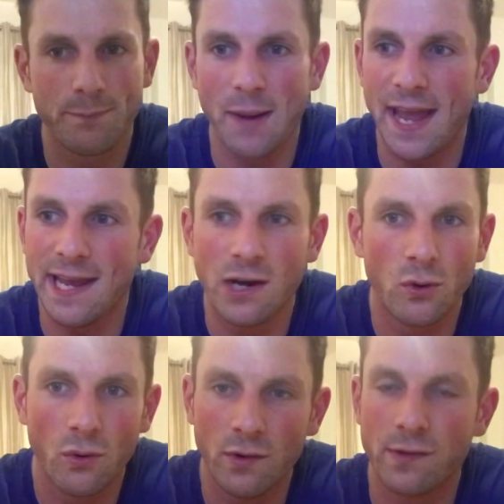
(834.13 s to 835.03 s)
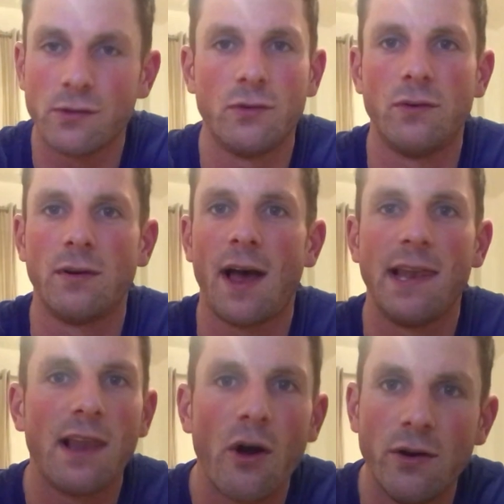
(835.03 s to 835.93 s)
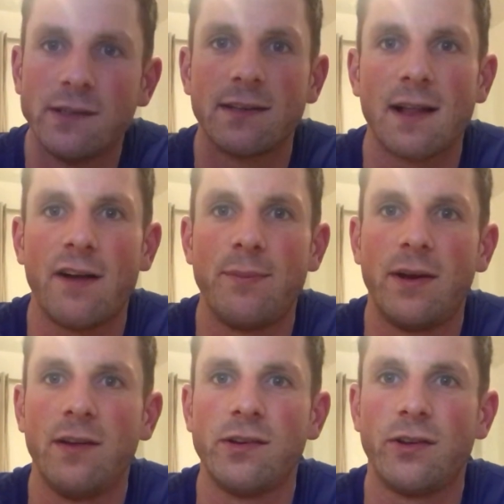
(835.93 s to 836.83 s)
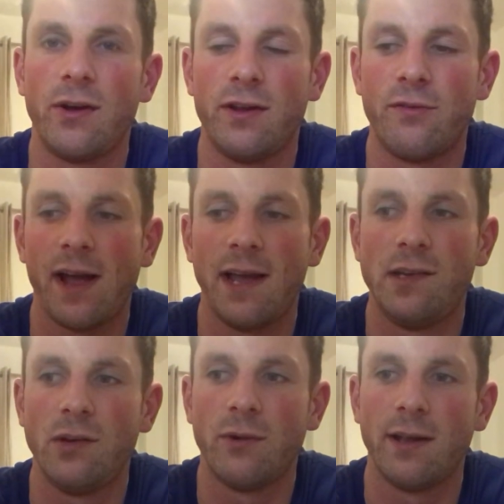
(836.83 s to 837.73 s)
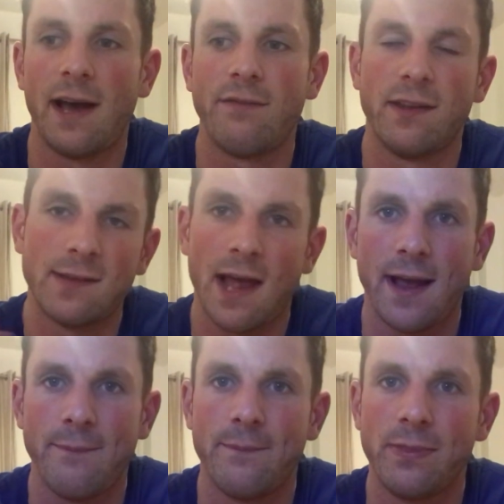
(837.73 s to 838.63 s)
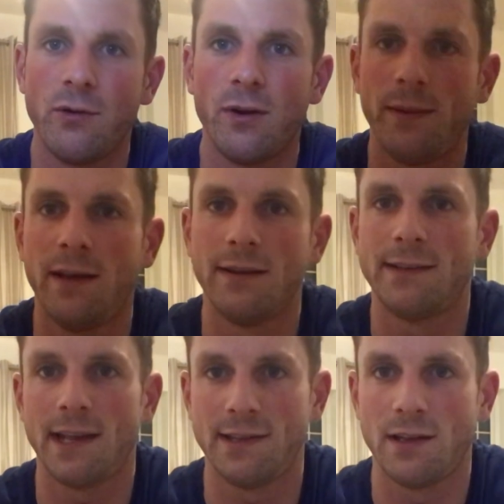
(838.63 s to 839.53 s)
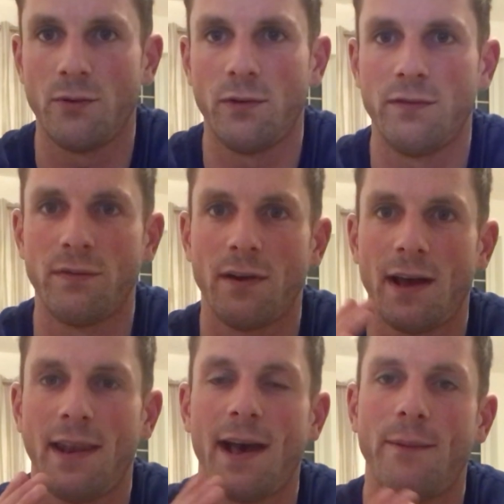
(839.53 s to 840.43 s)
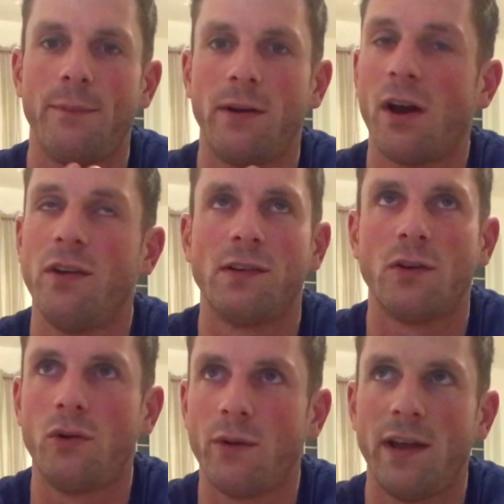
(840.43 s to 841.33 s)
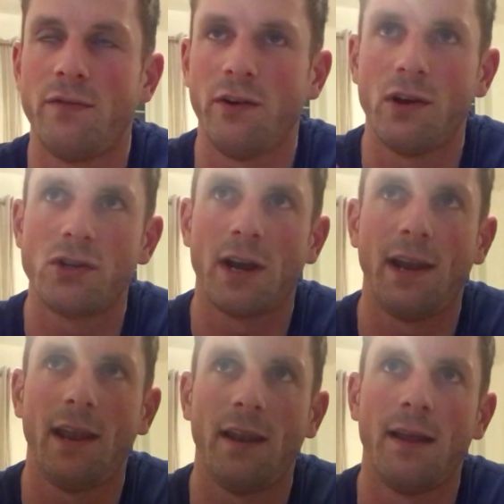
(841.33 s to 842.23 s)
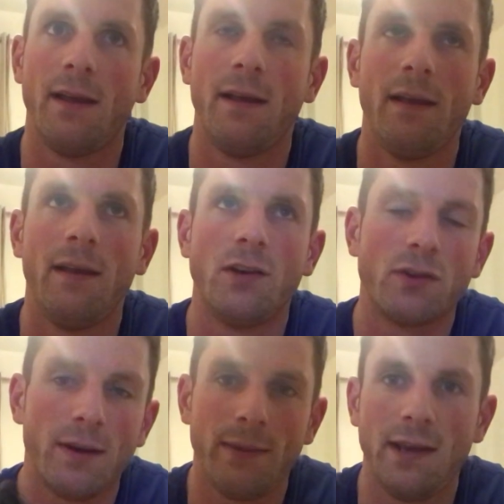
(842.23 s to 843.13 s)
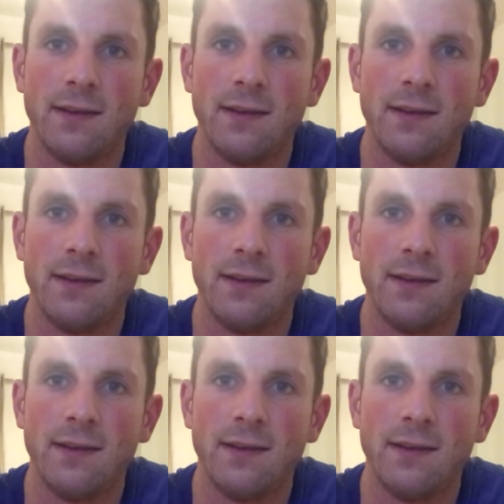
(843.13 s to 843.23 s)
bagels, like loads of stuff because you're doing the race. You want to have the same. You want to be consistent with, and that goes all the way through your training. Try and be